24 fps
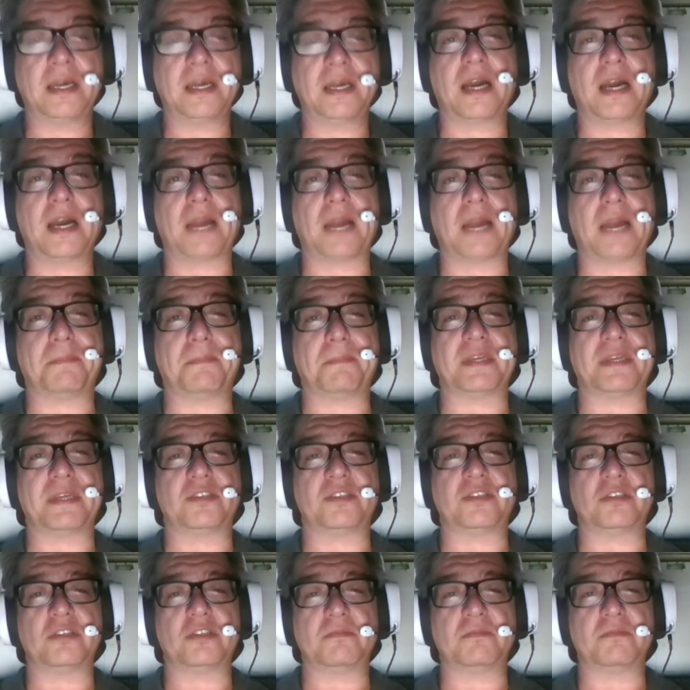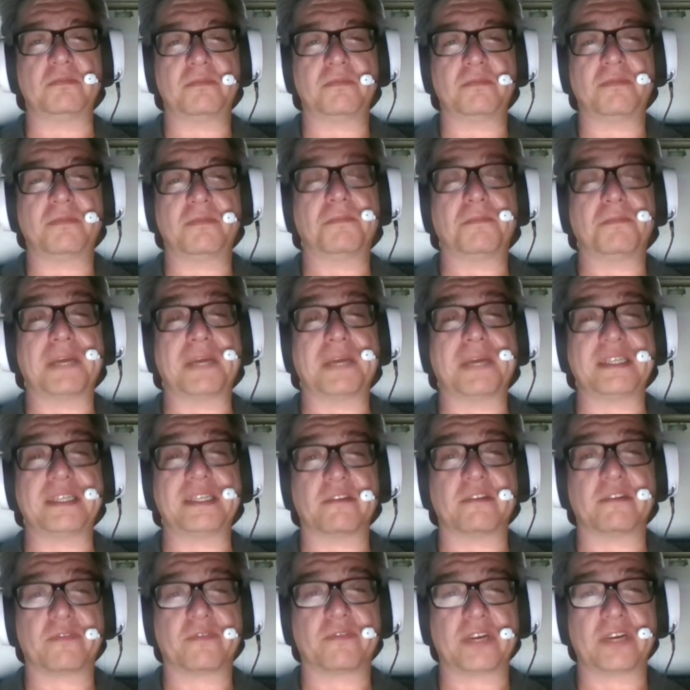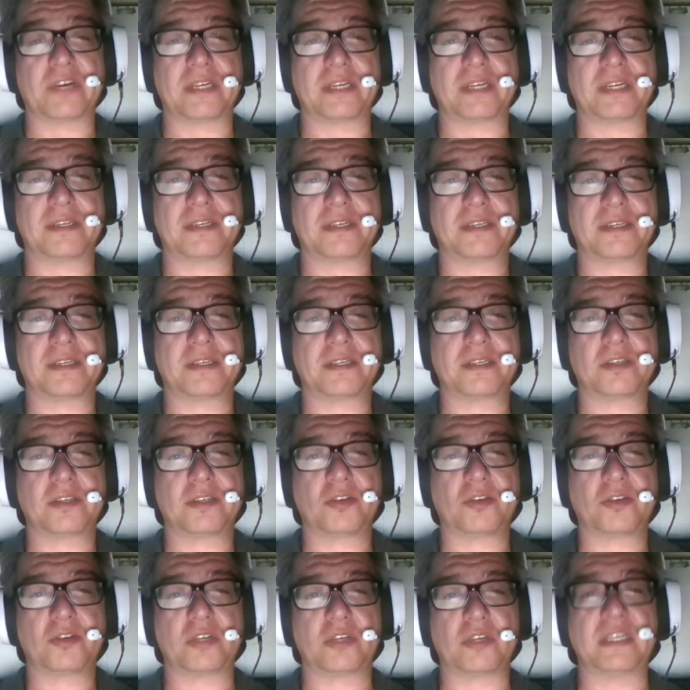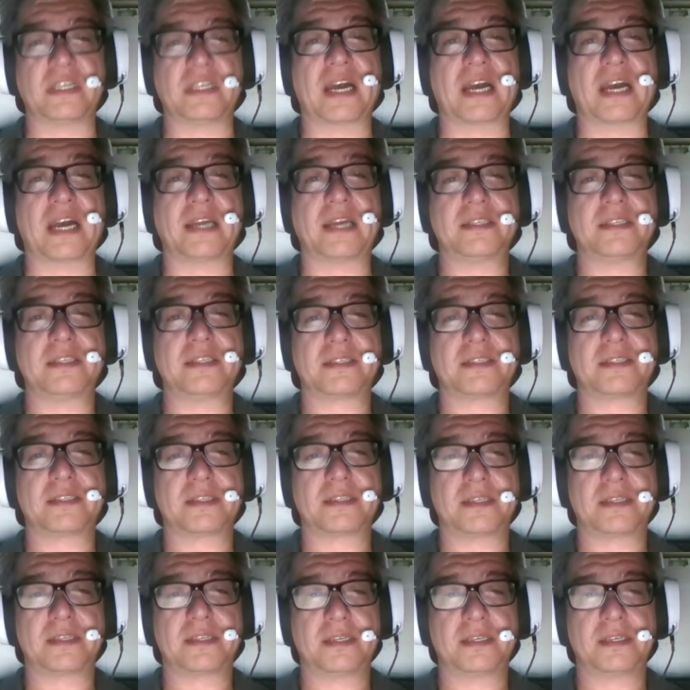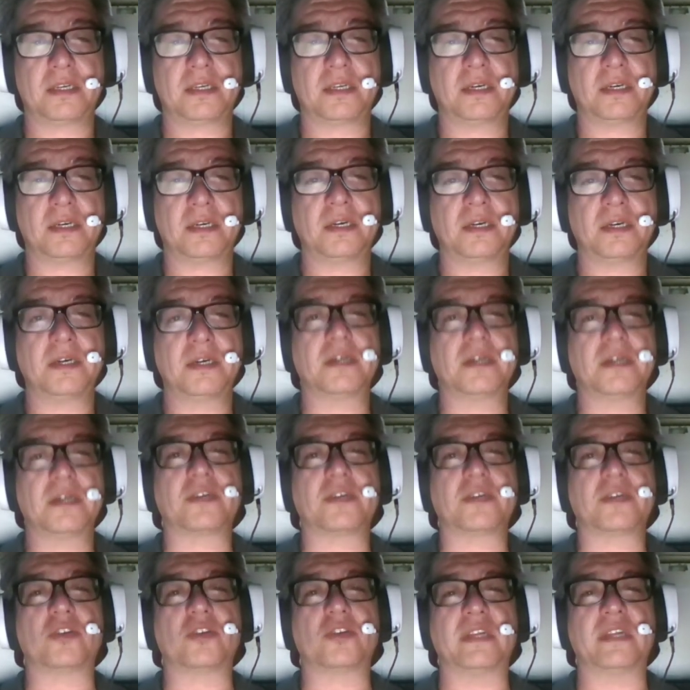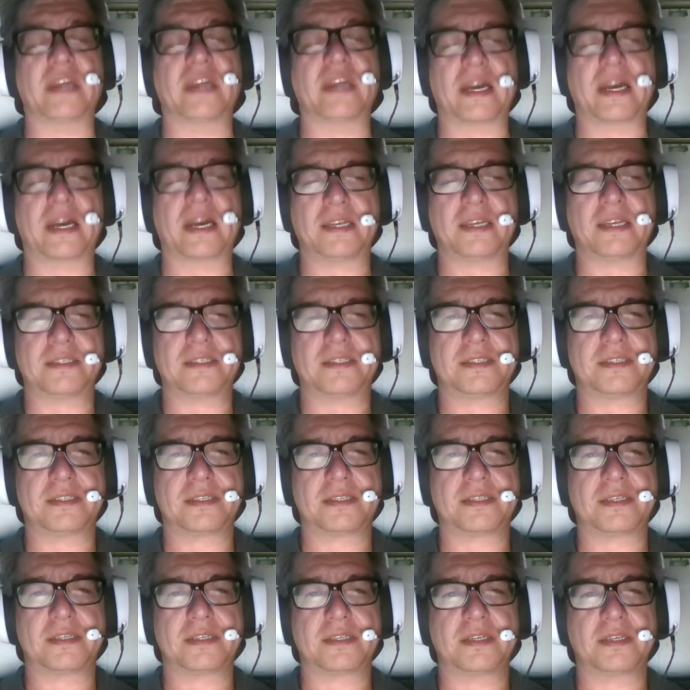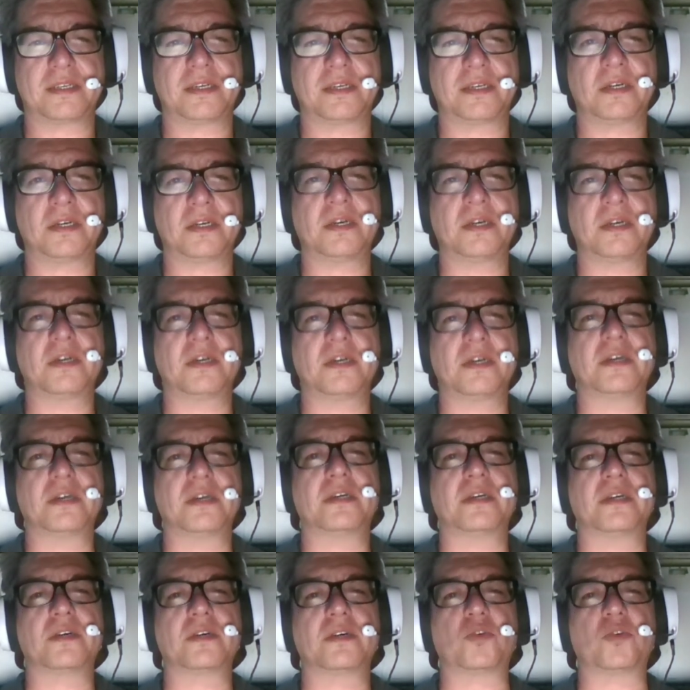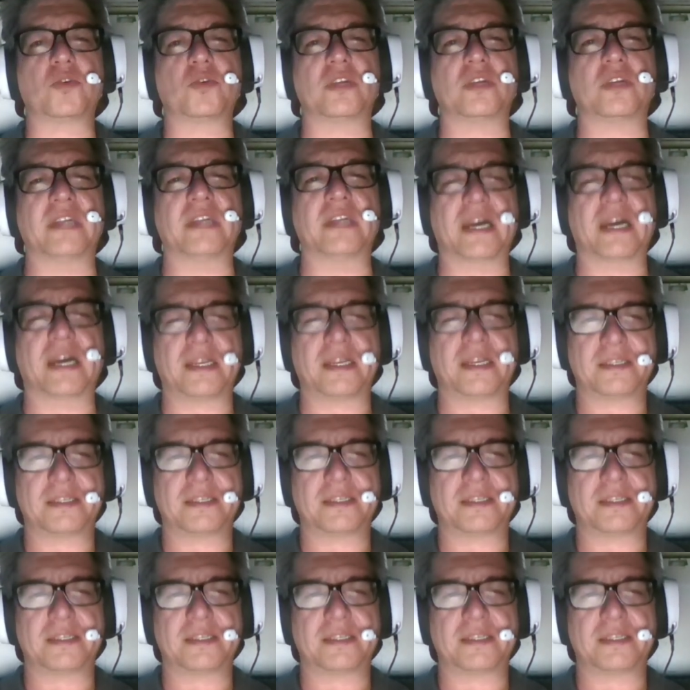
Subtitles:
I bid you, my dear friend, good night, good night, good night.